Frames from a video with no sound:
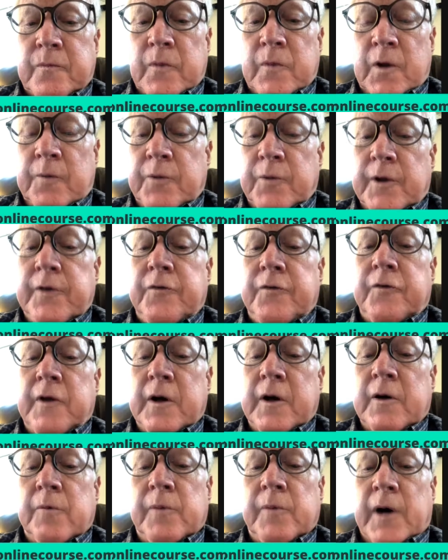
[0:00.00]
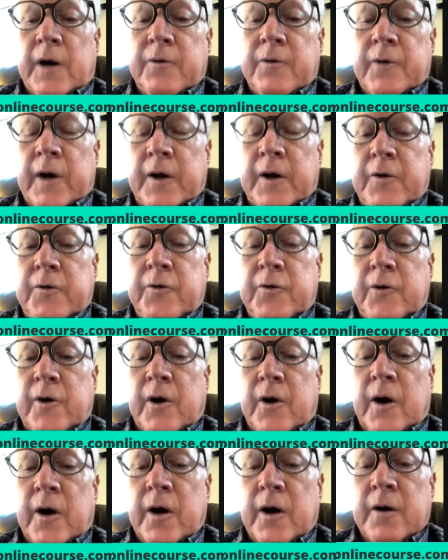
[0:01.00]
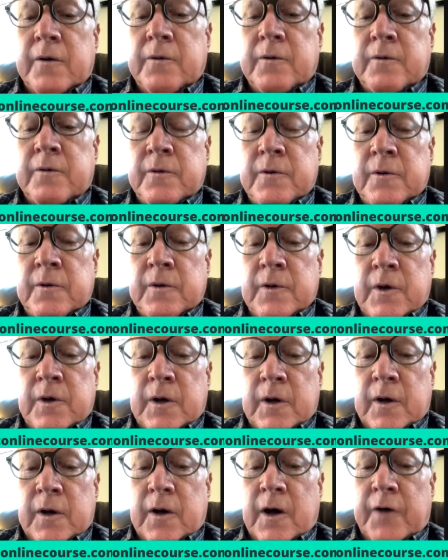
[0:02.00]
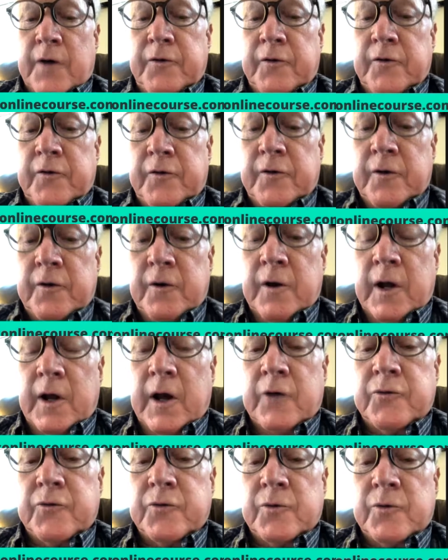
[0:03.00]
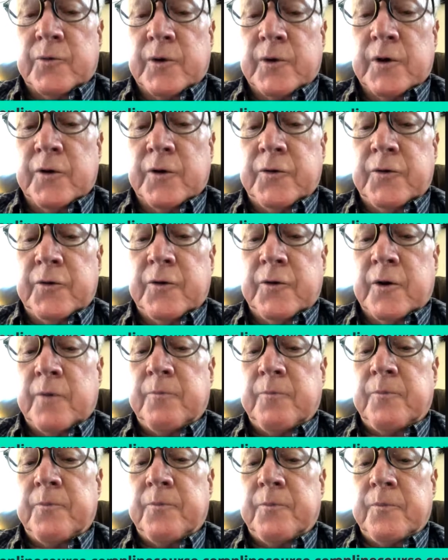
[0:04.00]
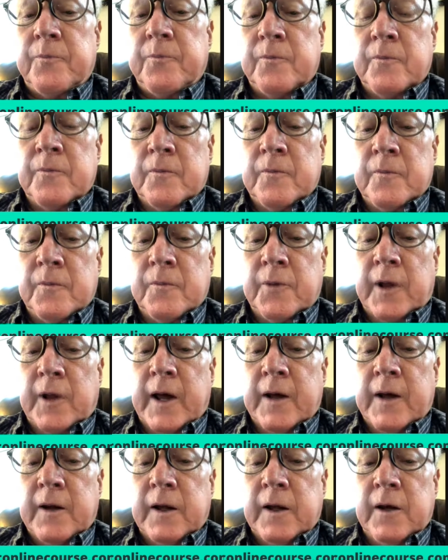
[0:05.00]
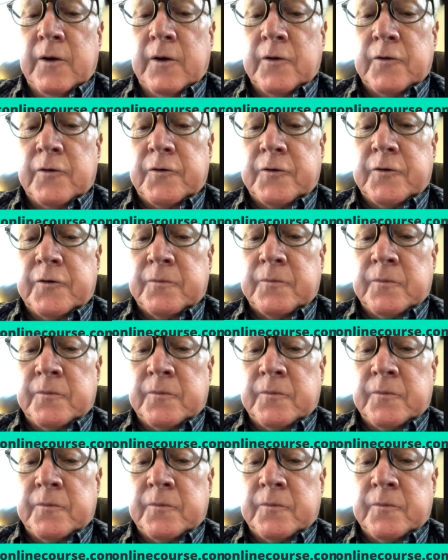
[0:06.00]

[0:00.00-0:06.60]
Please think about, right, who are our cousins in the natural world who are plant eaters?